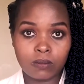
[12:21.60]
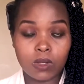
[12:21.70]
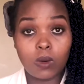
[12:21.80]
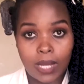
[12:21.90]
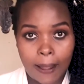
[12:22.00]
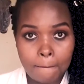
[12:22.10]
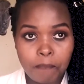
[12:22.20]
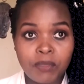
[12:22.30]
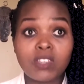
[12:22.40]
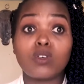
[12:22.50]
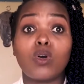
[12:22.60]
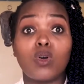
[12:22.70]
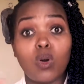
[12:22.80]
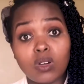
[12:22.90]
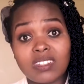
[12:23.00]
Okay, so
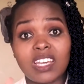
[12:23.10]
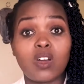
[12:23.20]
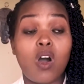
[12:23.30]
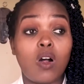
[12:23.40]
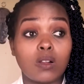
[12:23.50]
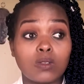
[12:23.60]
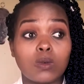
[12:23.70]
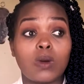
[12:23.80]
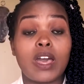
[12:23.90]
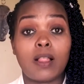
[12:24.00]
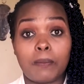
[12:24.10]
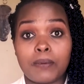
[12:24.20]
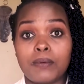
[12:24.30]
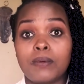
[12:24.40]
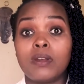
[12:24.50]
goals can also help
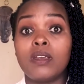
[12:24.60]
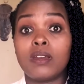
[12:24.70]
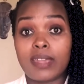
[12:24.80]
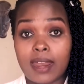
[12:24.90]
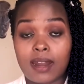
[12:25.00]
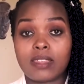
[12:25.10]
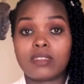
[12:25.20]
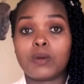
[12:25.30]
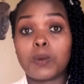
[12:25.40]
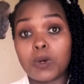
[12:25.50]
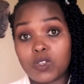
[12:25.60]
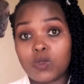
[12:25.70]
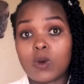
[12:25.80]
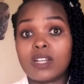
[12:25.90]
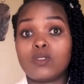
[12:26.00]
you realize what you
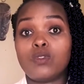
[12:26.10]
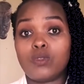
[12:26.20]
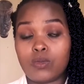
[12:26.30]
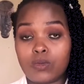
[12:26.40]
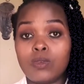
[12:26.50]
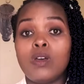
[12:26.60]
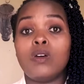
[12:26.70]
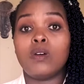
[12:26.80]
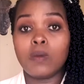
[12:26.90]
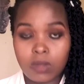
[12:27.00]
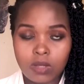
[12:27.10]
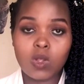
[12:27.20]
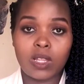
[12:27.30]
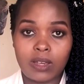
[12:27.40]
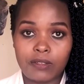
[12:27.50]
want to do with your
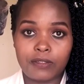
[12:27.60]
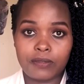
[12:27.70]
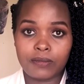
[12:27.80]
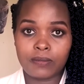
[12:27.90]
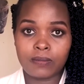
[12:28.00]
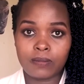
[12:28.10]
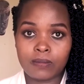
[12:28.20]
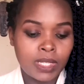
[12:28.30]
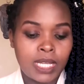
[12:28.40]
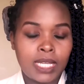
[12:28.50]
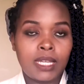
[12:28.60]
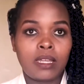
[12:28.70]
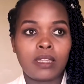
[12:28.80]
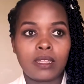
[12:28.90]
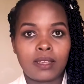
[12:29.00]
life.
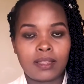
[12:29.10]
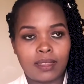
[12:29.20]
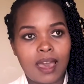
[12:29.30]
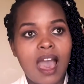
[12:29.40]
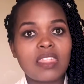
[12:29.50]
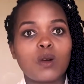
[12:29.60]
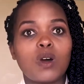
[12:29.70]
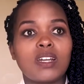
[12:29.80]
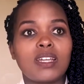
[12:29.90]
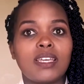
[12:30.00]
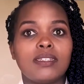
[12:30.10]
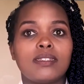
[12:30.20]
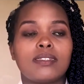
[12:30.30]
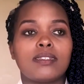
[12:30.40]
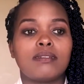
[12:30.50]
The other one is